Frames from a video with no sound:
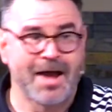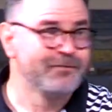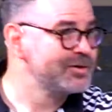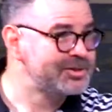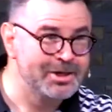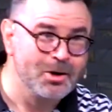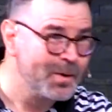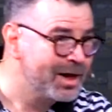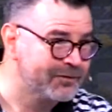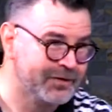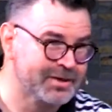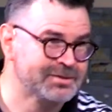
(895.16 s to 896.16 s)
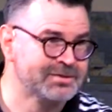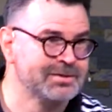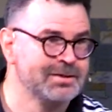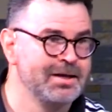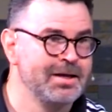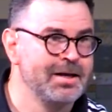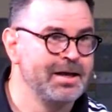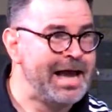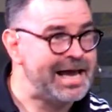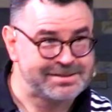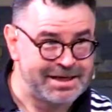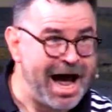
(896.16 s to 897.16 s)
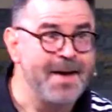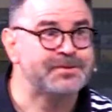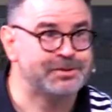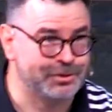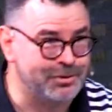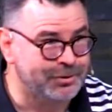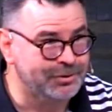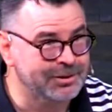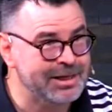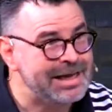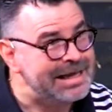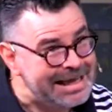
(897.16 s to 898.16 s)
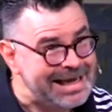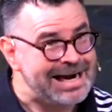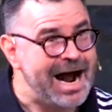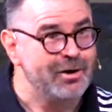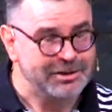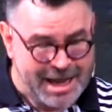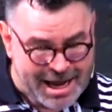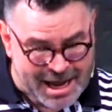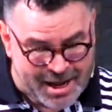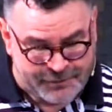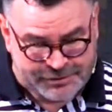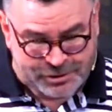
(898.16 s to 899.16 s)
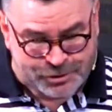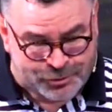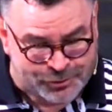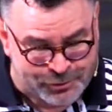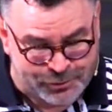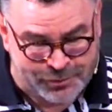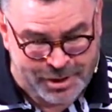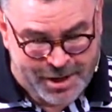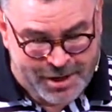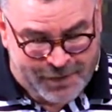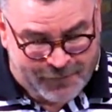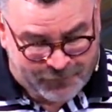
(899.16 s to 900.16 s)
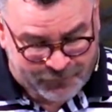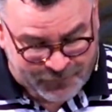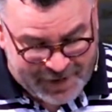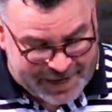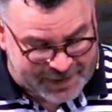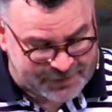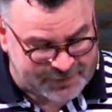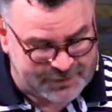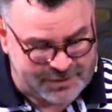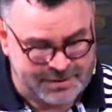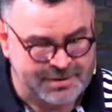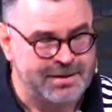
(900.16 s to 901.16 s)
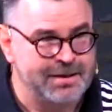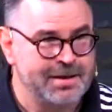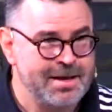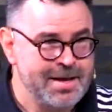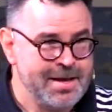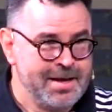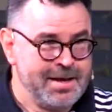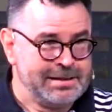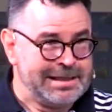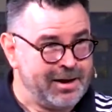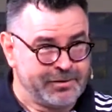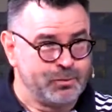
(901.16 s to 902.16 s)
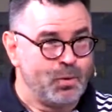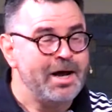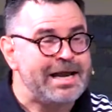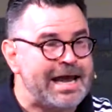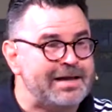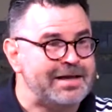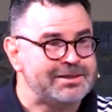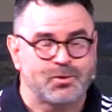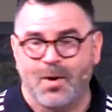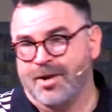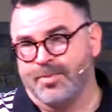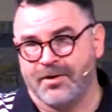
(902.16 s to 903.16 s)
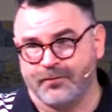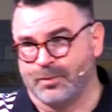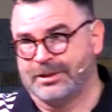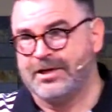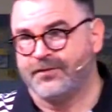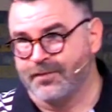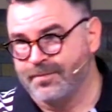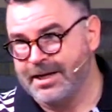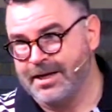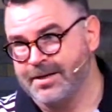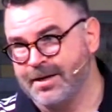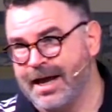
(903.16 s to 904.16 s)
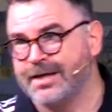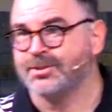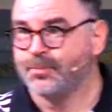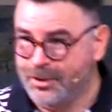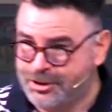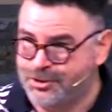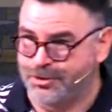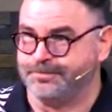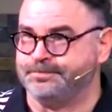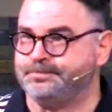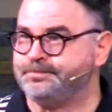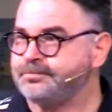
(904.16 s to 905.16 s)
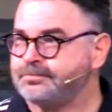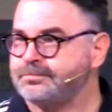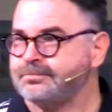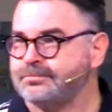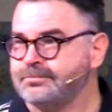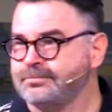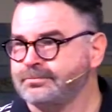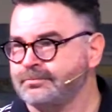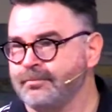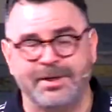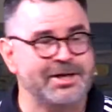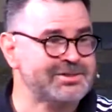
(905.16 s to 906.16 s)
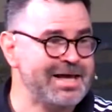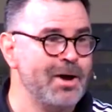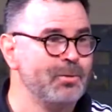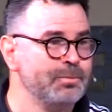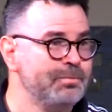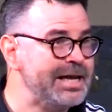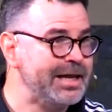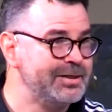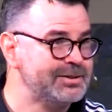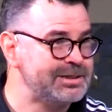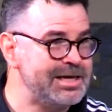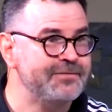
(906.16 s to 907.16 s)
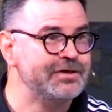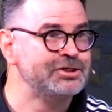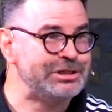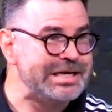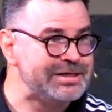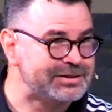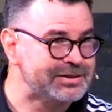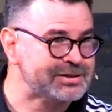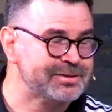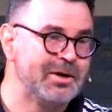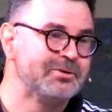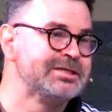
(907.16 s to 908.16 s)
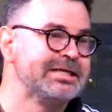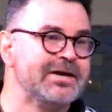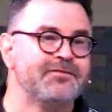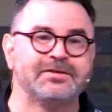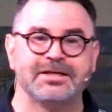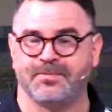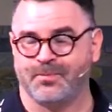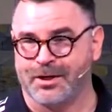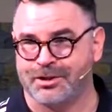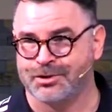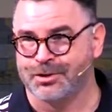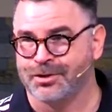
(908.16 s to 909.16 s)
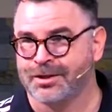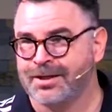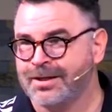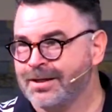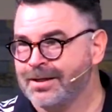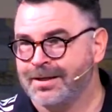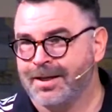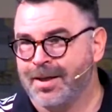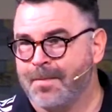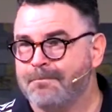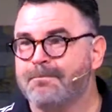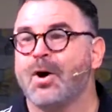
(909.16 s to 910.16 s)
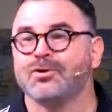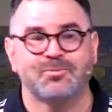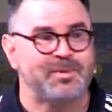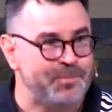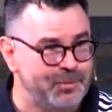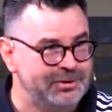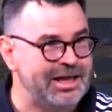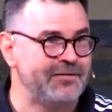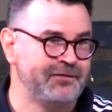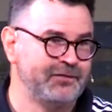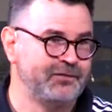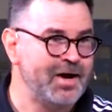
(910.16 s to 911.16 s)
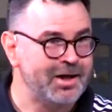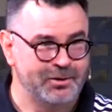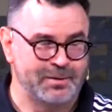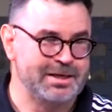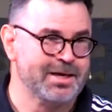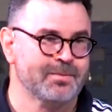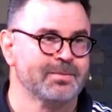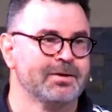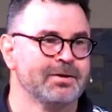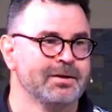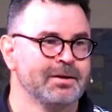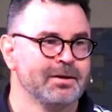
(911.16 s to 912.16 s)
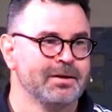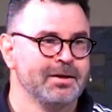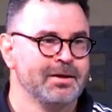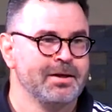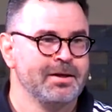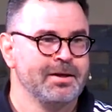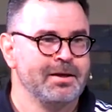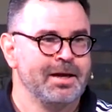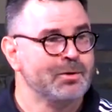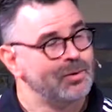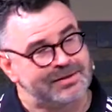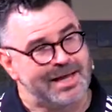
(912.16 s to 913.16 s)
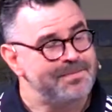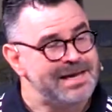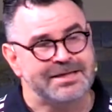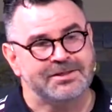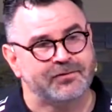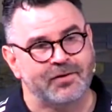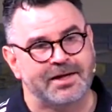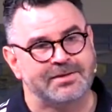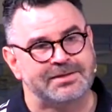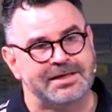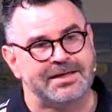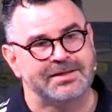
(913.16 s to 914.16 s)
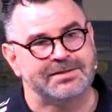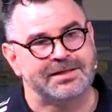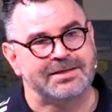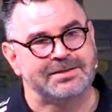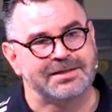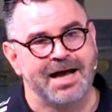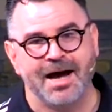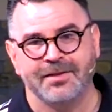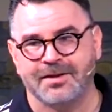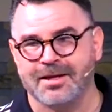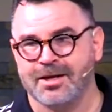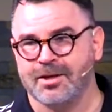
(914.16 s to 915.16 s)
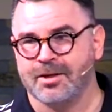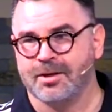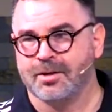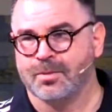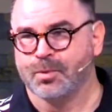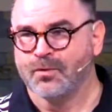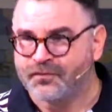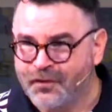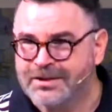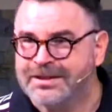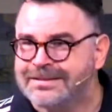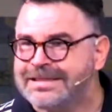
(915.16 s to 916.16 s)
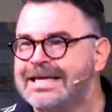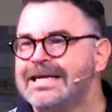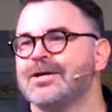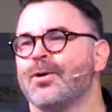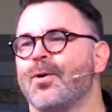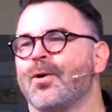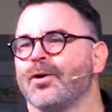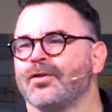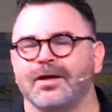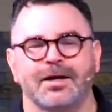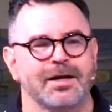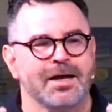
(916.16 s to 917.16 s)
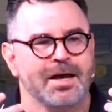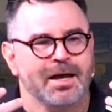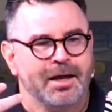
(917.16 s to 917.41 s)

Every single one of us has an obstacle in our lives to true faith. Now, one hand, that's quite a bit of a relief for me as a preacher, because that means even Jesus, the most gifted preacher, most people left following him. And what that means, friends, is it's not the profundity or the